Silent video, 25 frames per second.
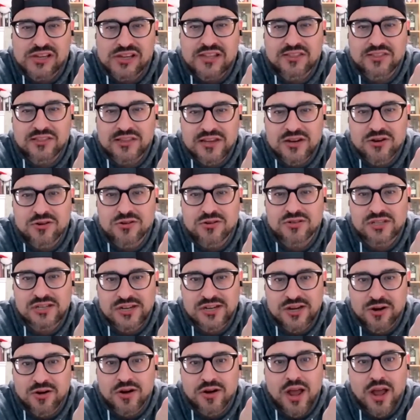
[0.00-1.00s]
million liters
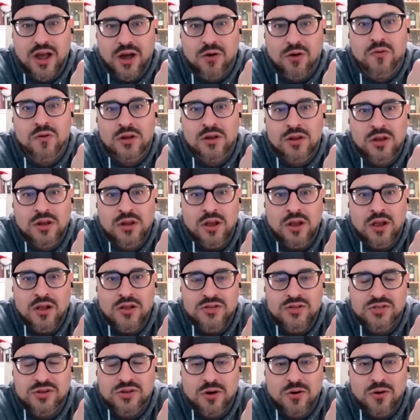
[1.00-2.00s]
a year now.
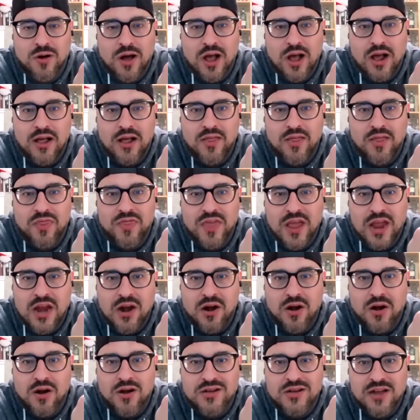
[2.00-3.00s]
So uh,
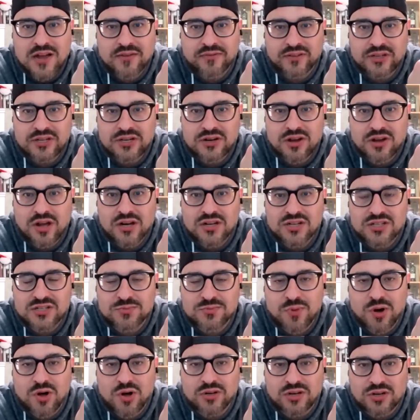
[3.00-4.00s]
they are definitely not a
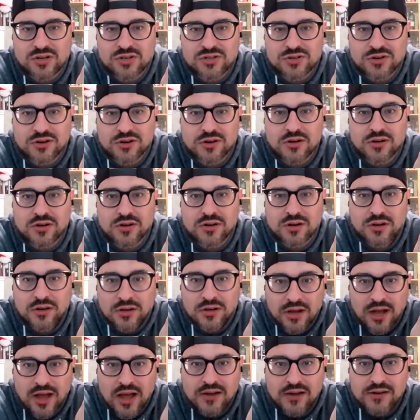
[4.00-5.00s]
small concern
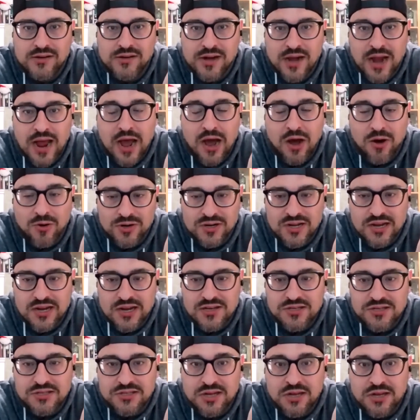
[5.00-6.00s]

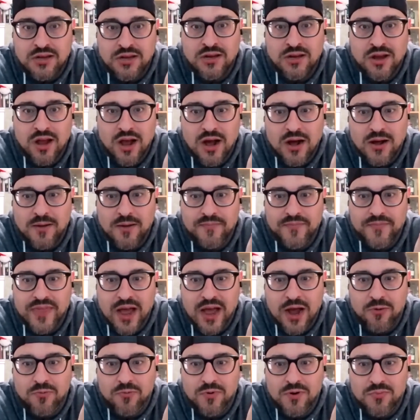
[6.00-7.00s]
nowadays. Um,
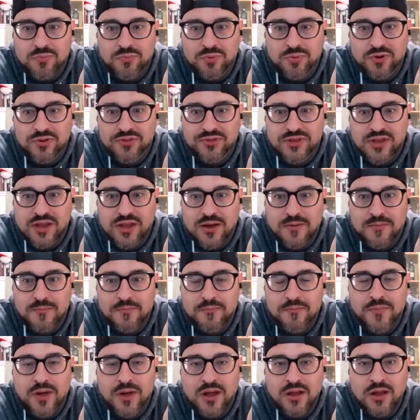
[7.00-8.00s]
that would put
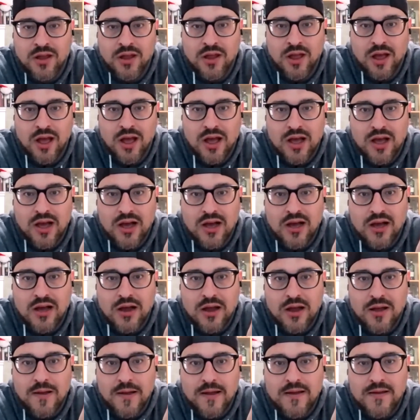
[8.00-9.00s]
them
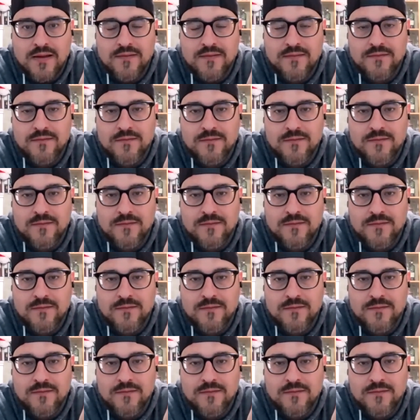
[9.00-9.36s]
uh,